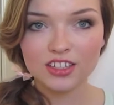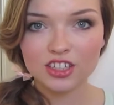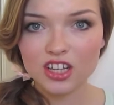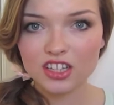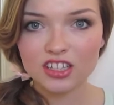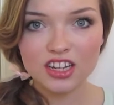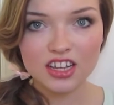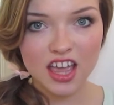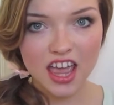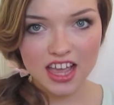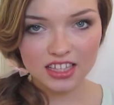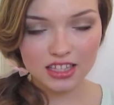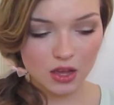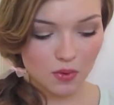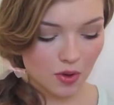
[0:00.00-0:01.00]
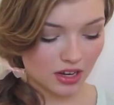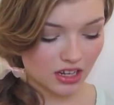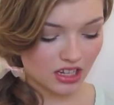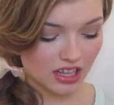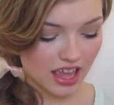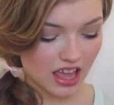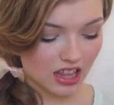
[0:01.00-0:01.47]
just in case I
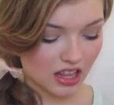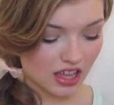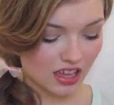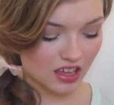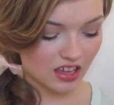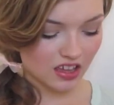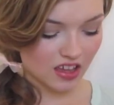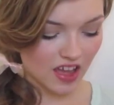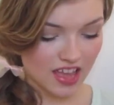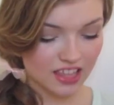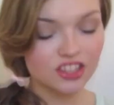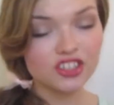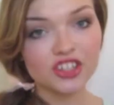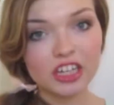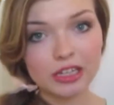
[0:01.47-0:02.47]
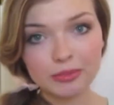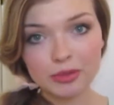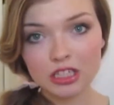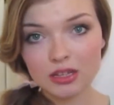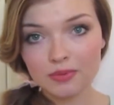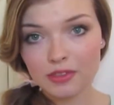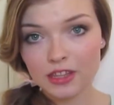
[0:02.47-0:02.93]
wanted to get like ice cream
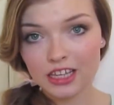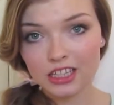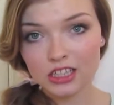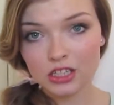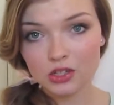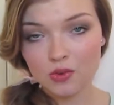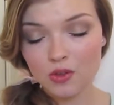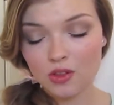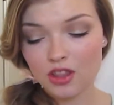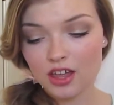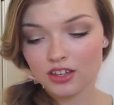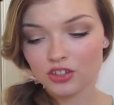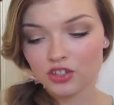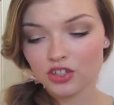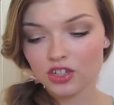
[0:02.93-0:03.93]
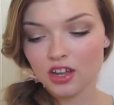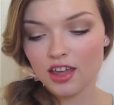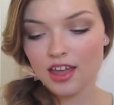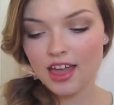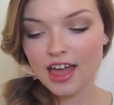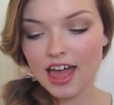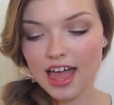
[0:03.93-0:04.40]
or something in school lunch.
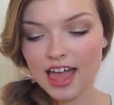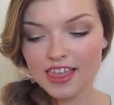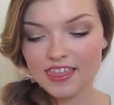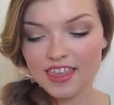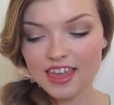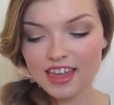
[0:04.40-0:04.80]
And